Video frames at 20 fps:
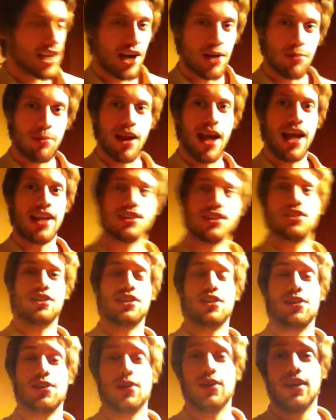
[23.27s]
I planned
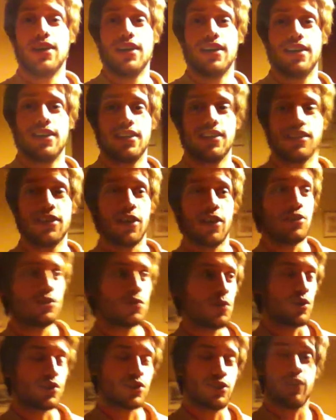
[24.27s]
to go
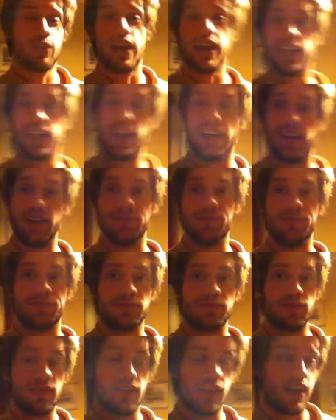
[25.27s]
to Australia.
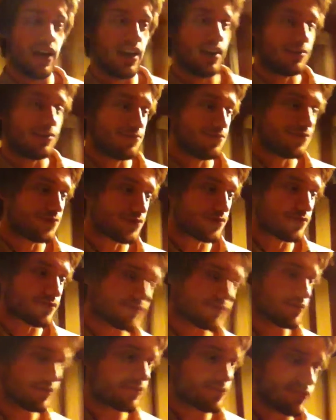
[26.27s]
That
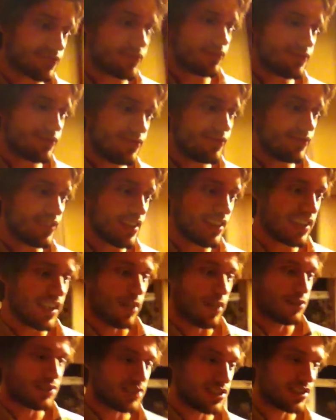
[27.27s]

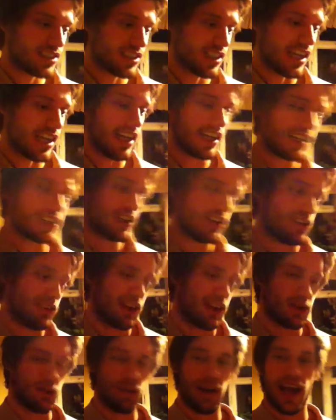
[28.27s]
was kind of
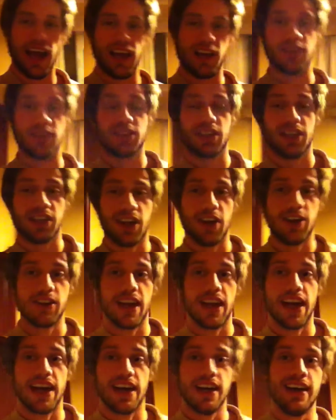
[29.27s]
like the plan. I was going to go
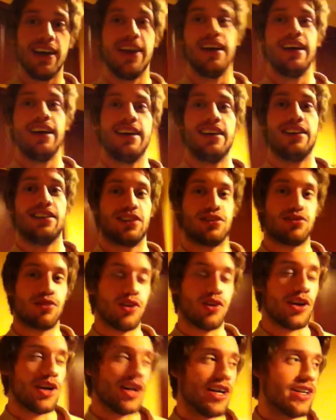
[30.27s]
there just
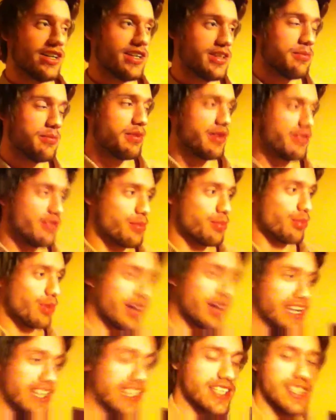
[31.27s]
for a bit of a
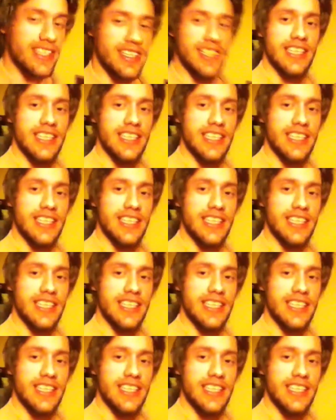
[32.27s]
break